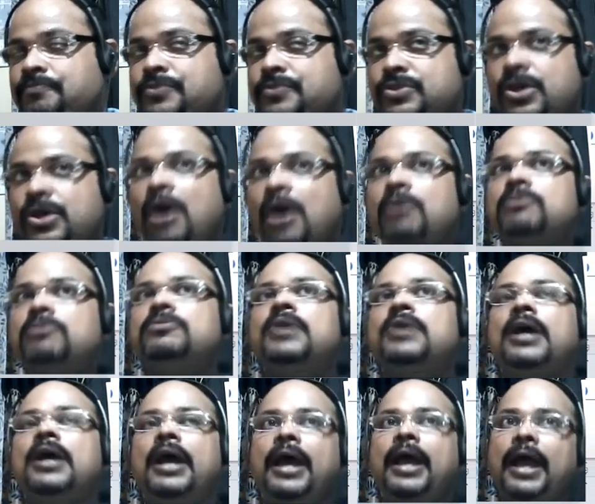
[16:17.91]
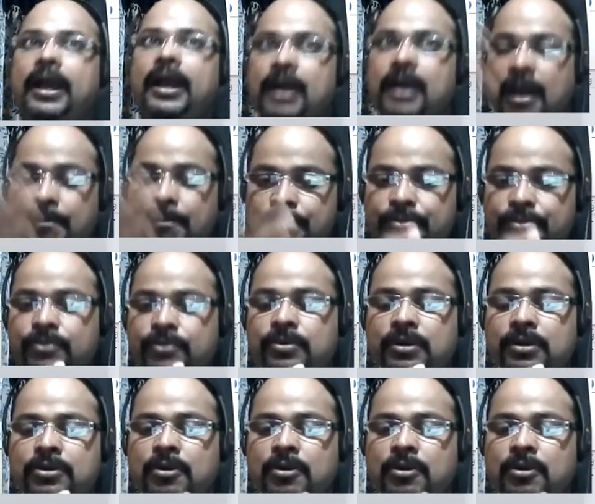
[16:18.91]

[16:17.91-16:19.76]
So a computer